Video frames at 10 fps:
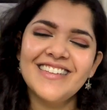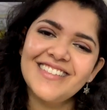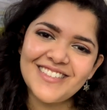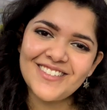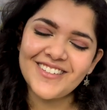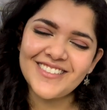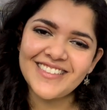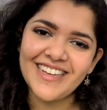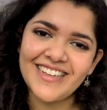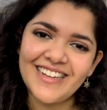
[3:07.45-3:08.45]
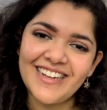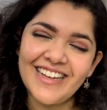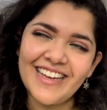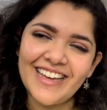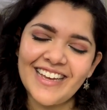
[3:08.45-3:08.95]
This is Dr.
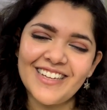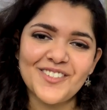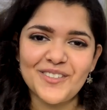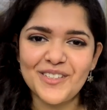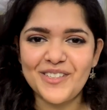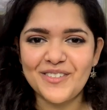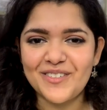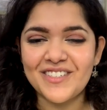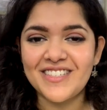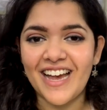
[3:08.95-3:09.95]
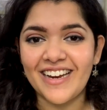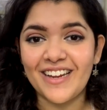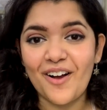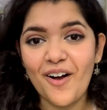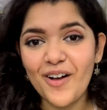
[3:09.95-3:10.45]
Tanaya, aka Dr. Cuterus,
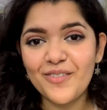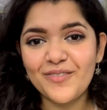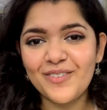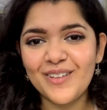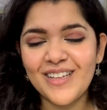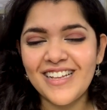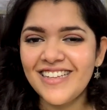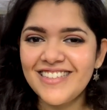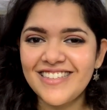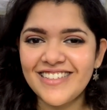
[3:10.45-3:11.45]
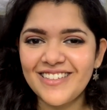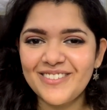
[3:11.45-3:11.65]
signing off. See